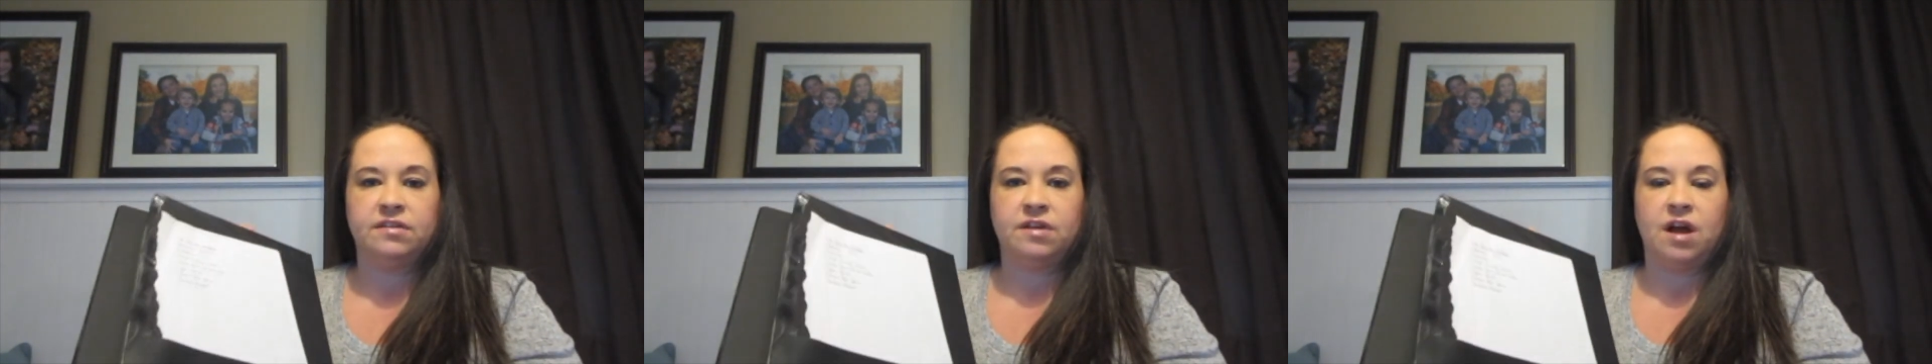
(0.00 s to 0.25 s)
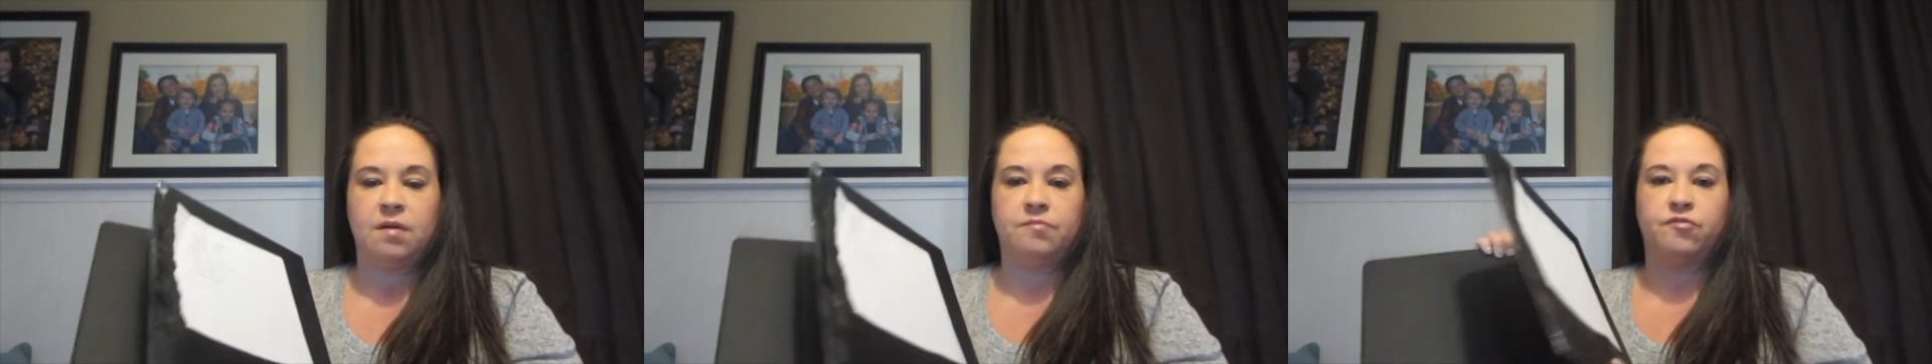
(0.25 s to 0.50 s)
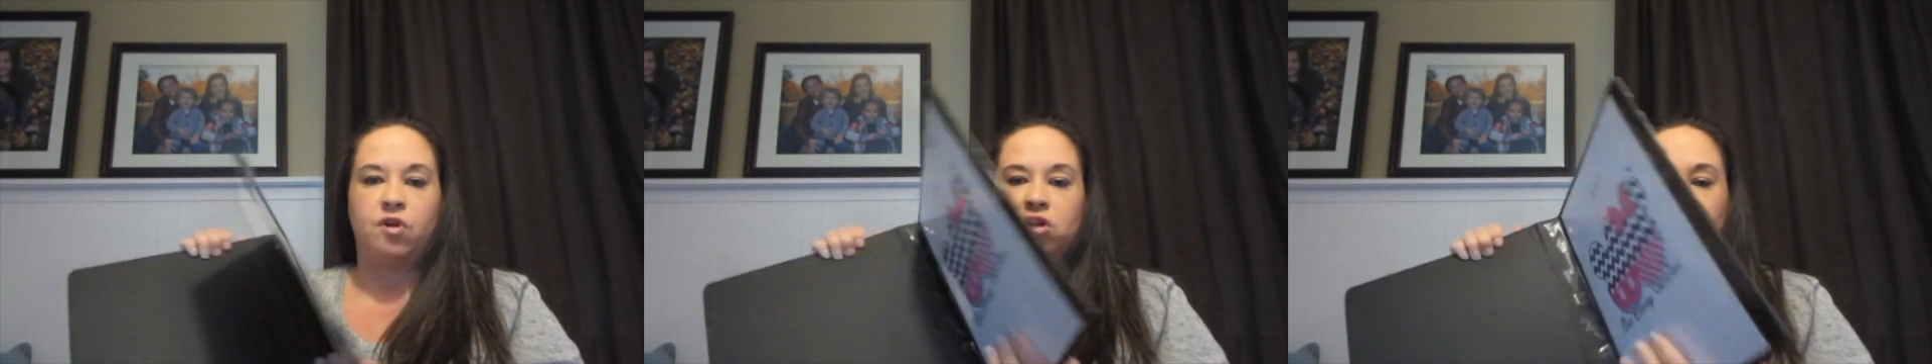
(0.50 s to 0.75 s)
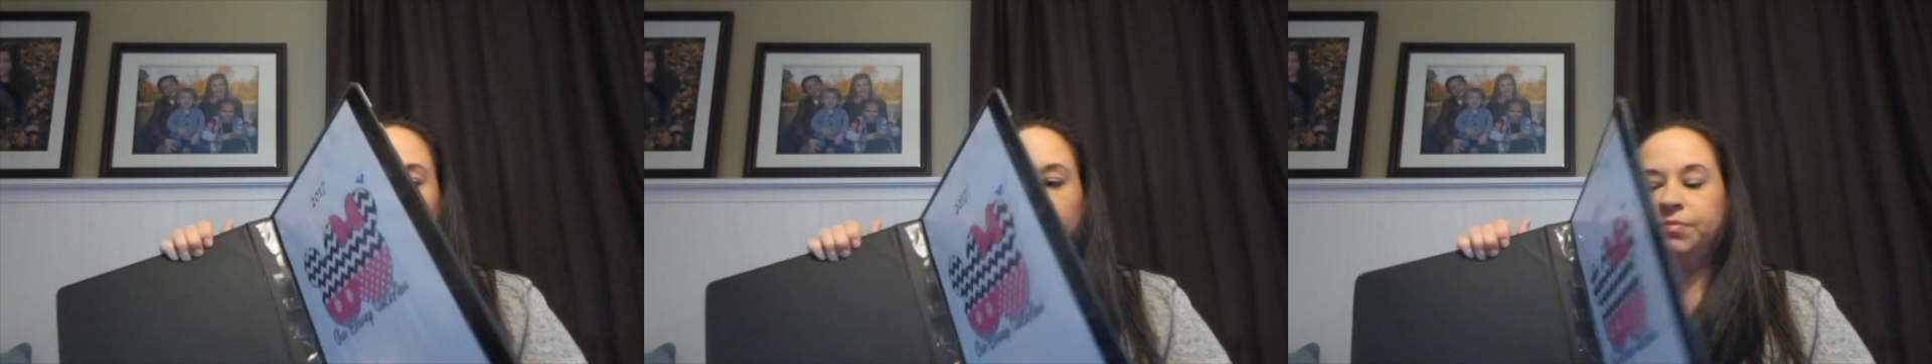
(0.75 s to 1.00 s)
for our
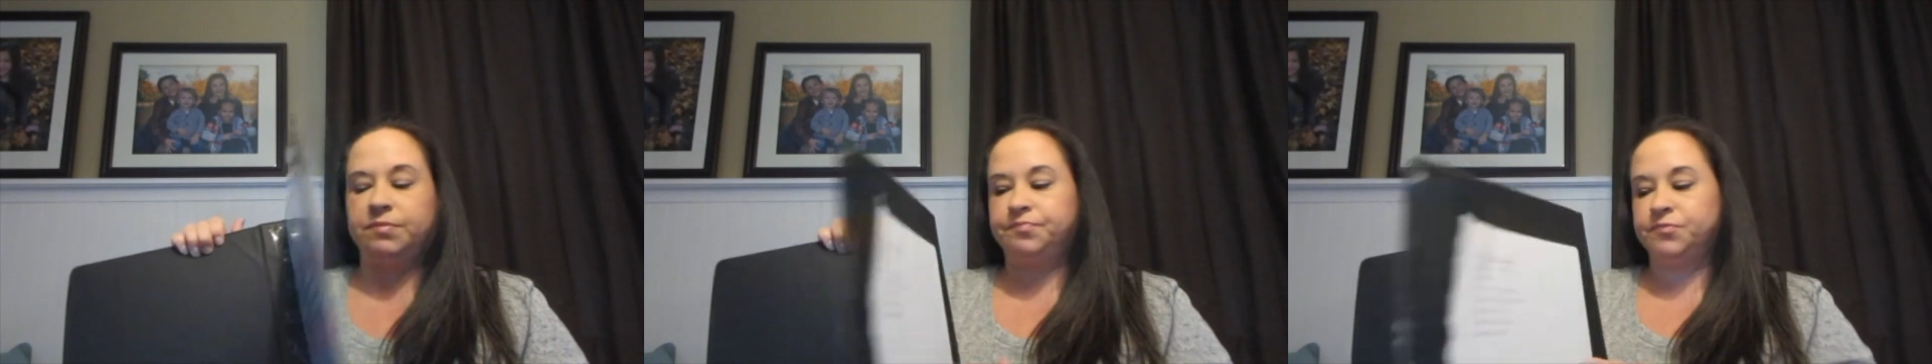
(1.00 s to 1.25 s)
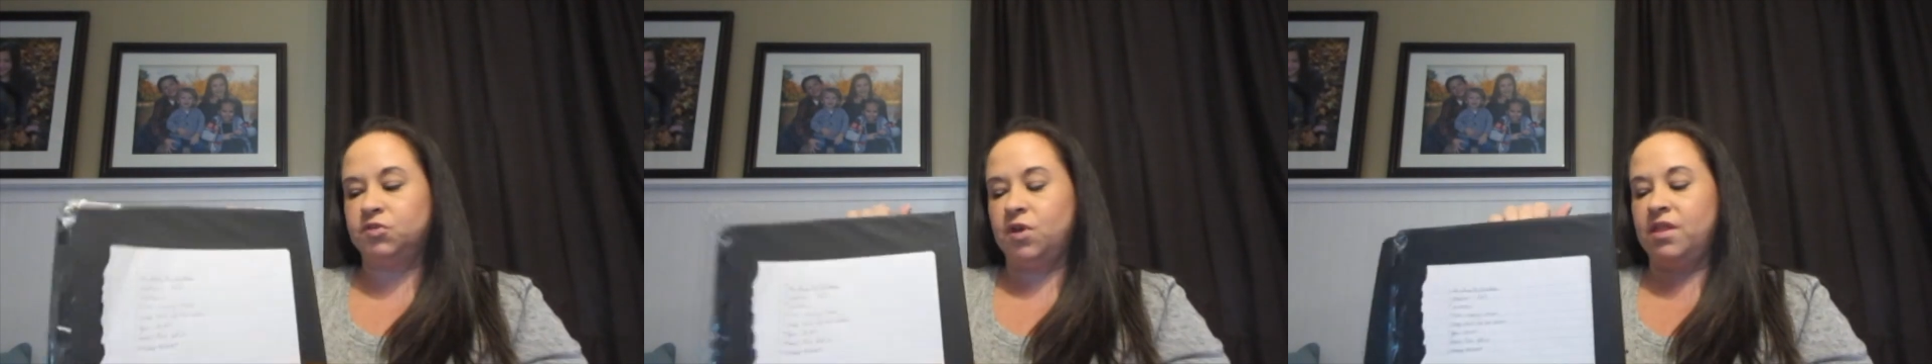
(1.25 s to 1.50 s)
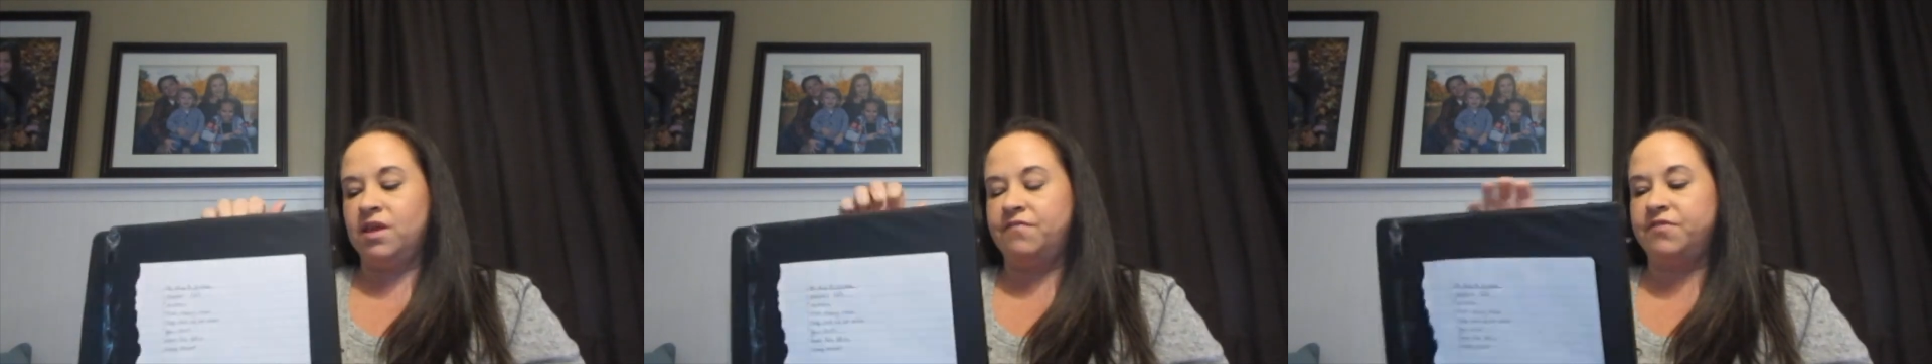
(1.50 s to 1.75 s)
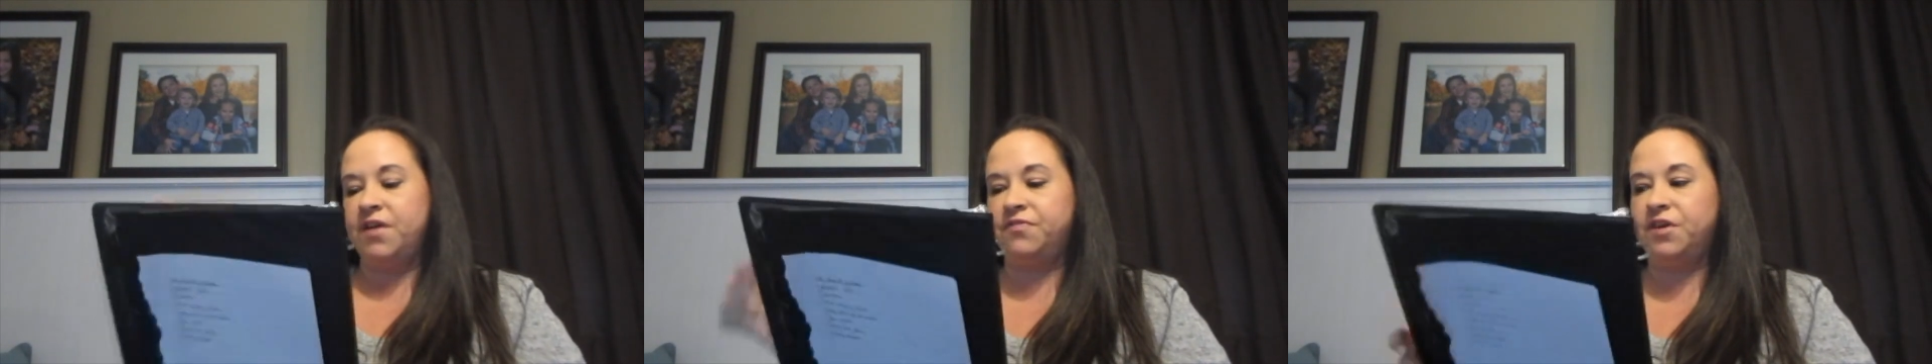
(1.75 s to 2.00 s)
trip, so I
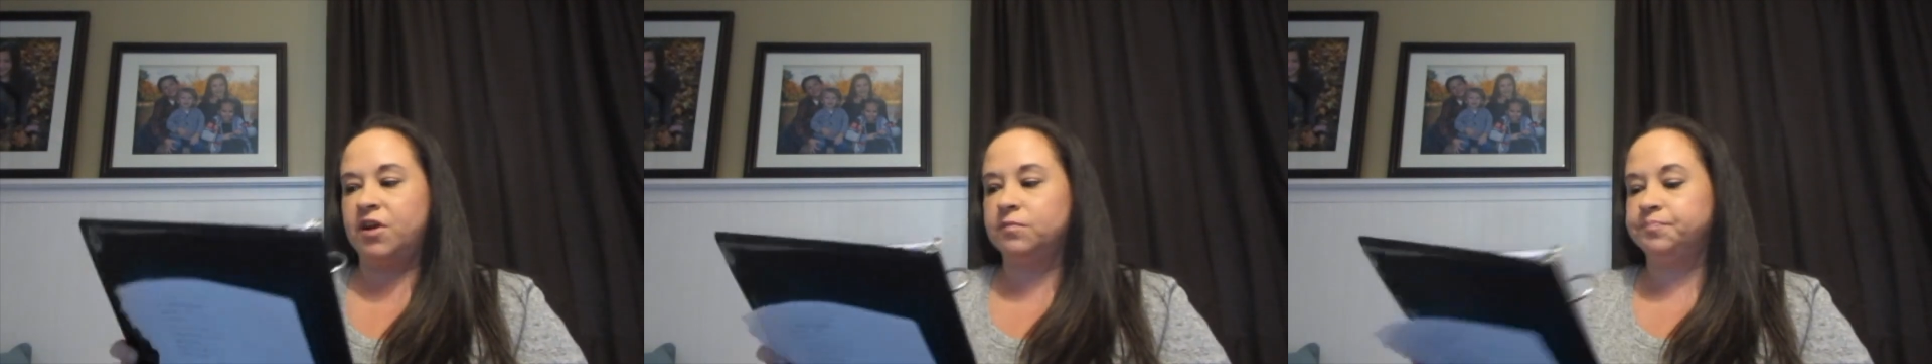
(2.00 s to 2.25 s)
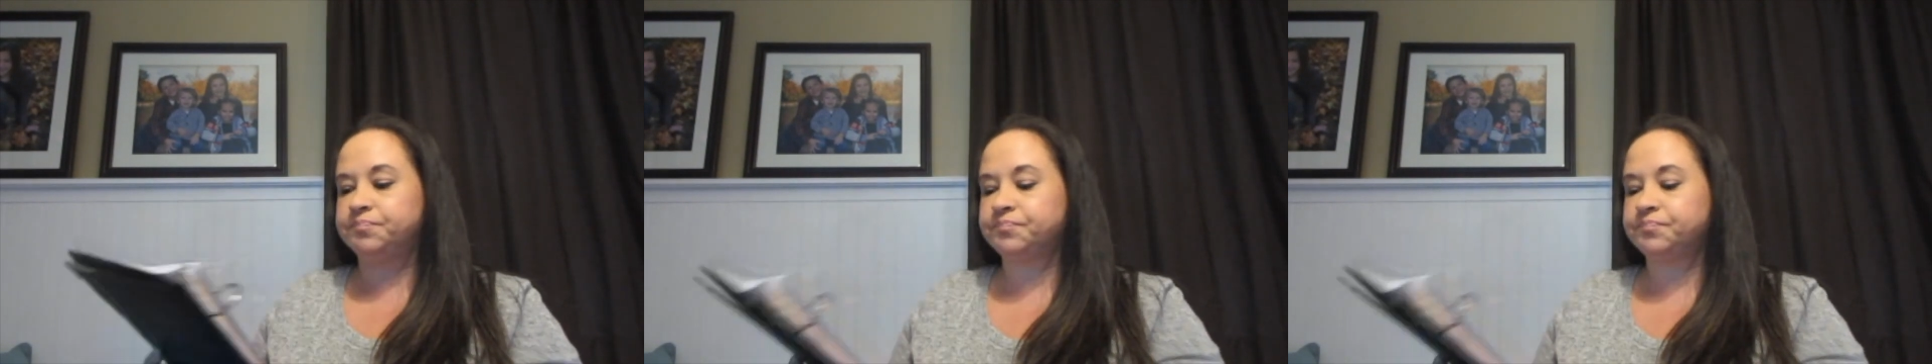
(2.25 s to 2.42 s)
left that there.